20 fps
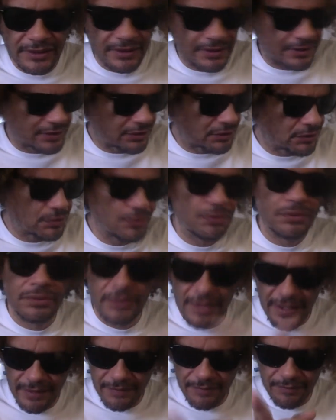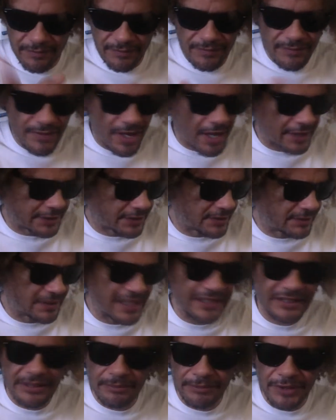you ought to
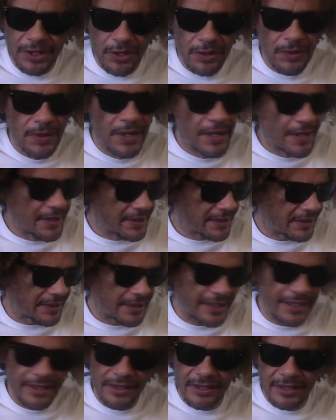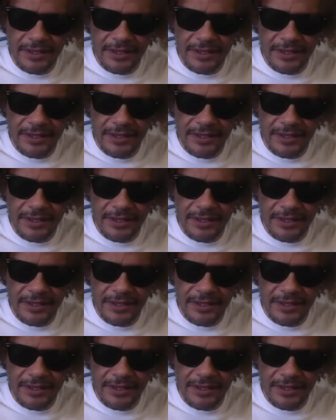let them know that